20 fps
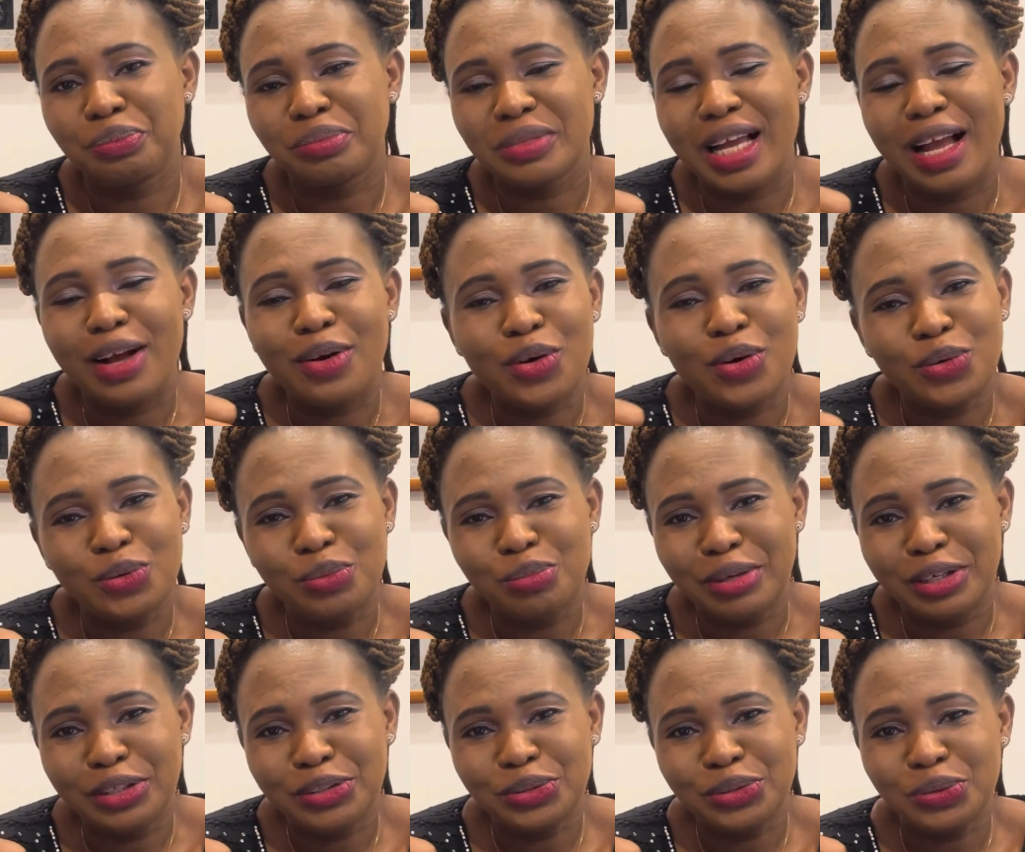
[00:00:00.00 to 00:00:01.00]
and God will
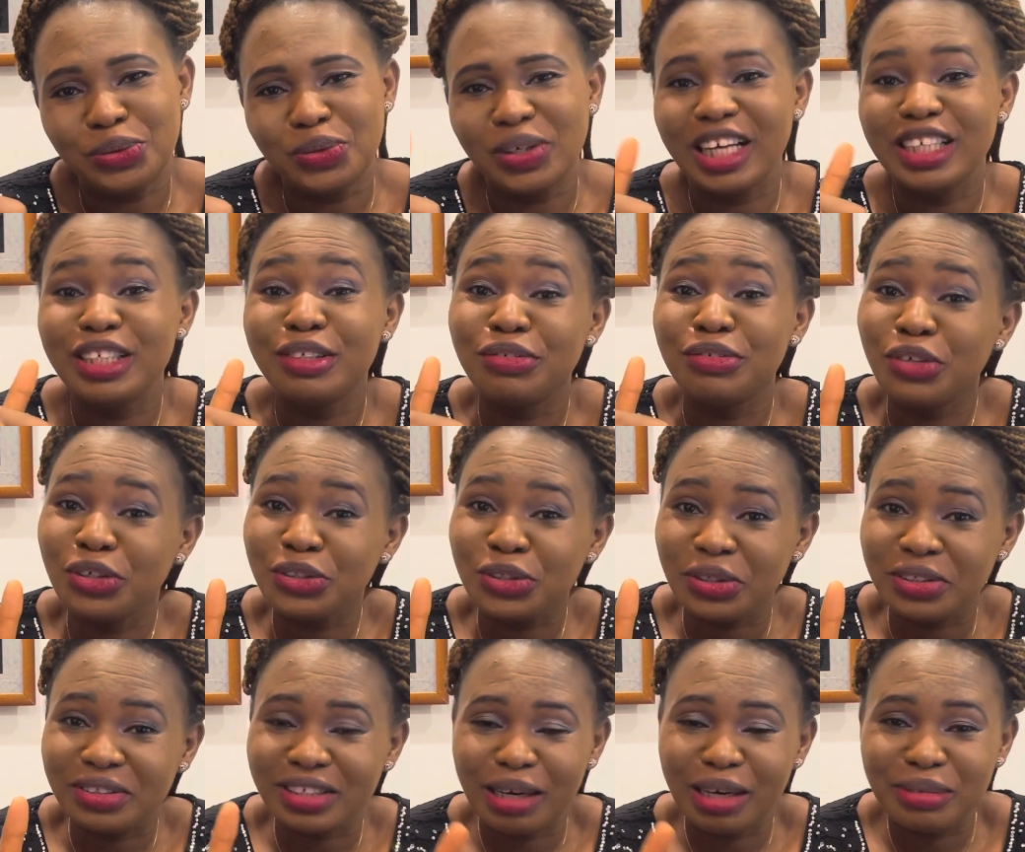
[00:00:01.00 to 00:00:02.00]
bless you. And if you've not
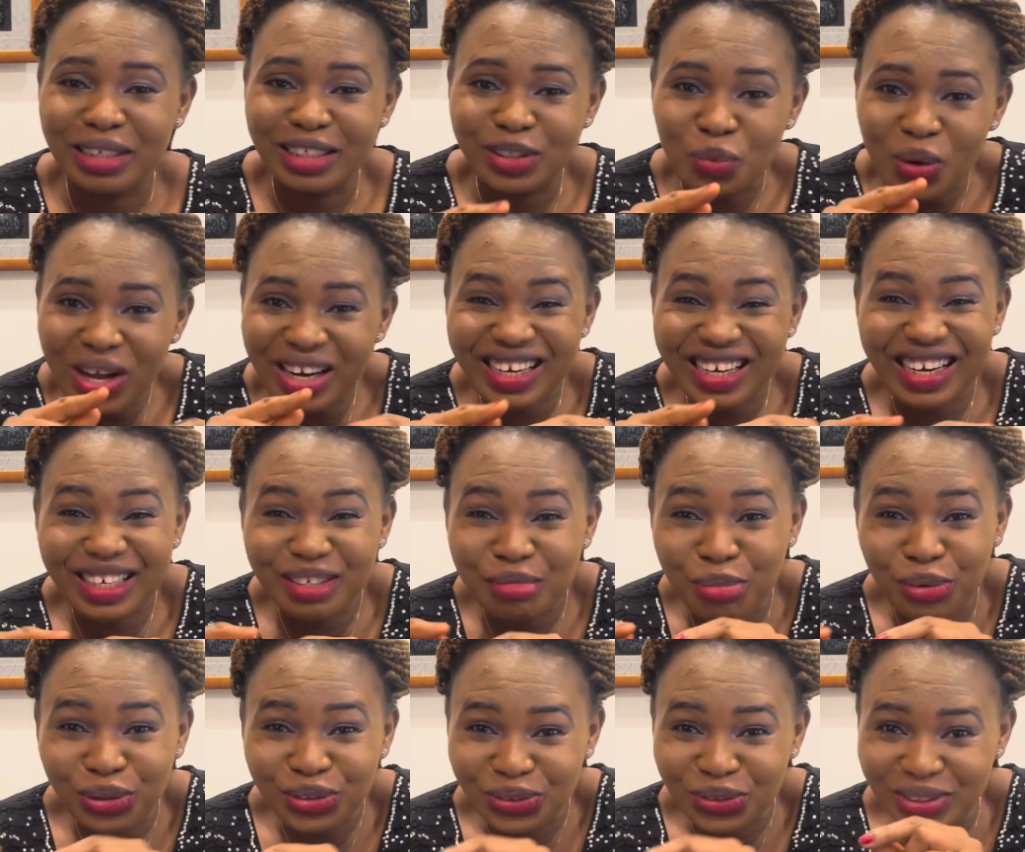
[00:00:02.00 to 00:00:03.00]
subscribed, there's one red
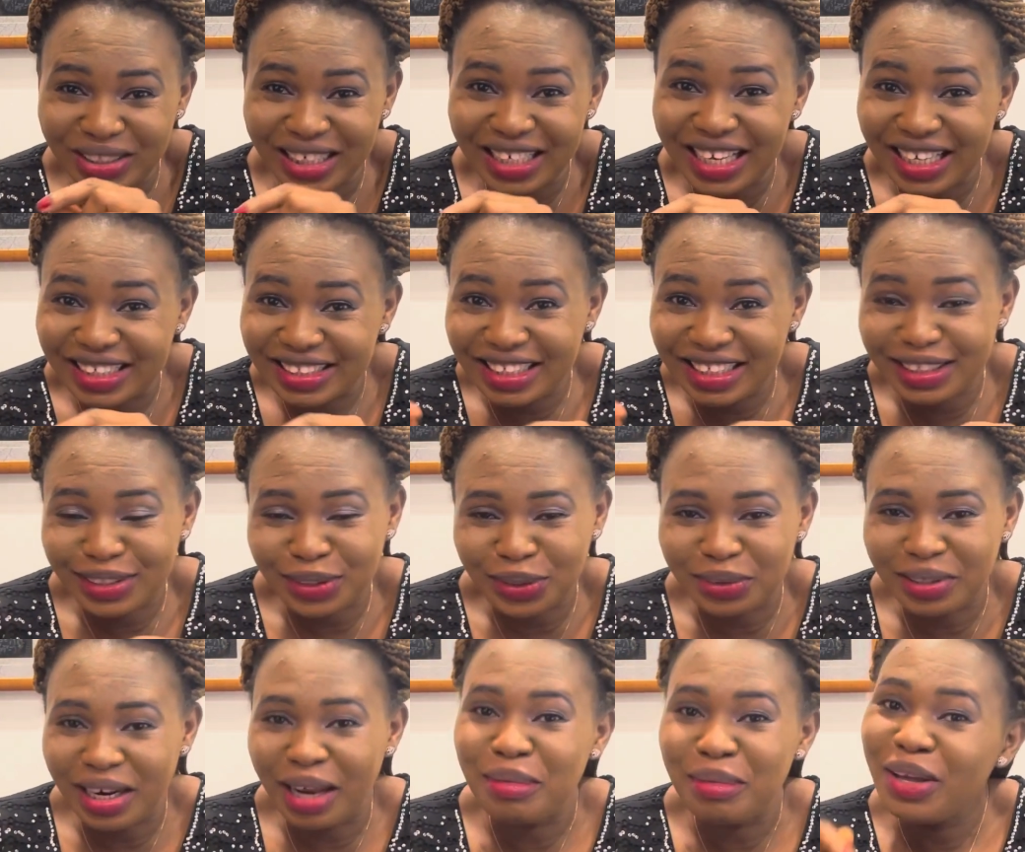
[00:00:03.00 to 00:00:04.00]
button there that says
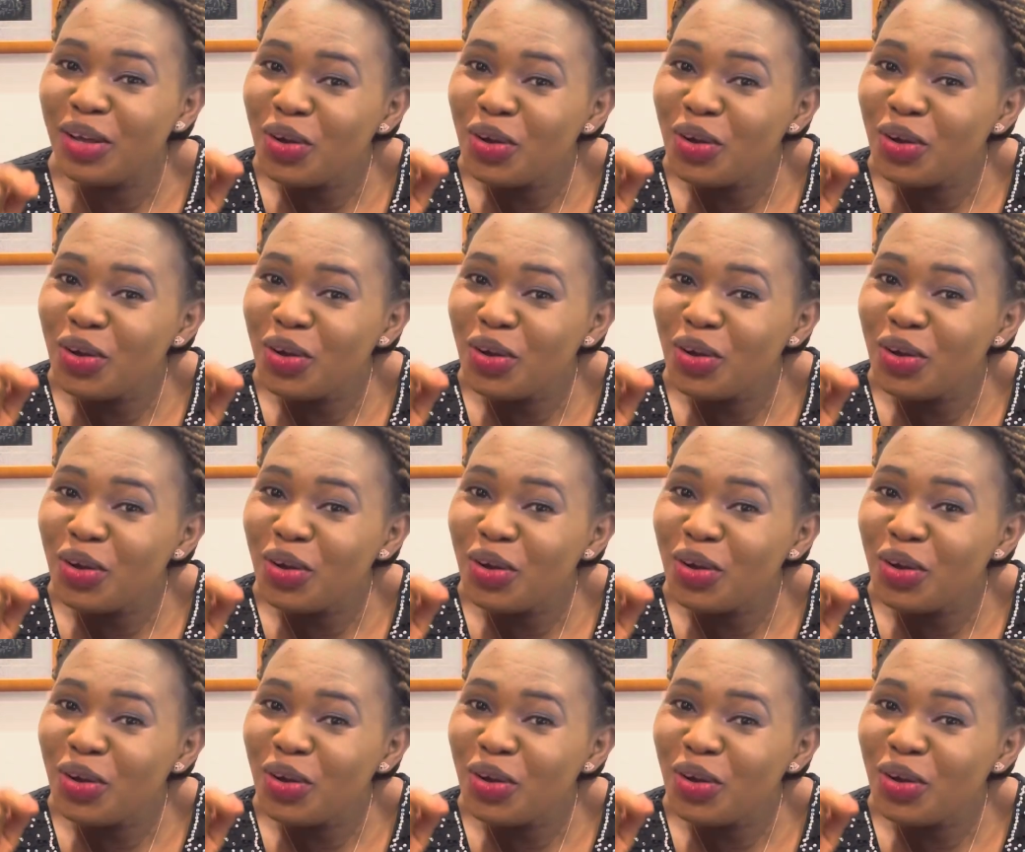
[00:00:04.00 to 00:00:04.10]
subscribe.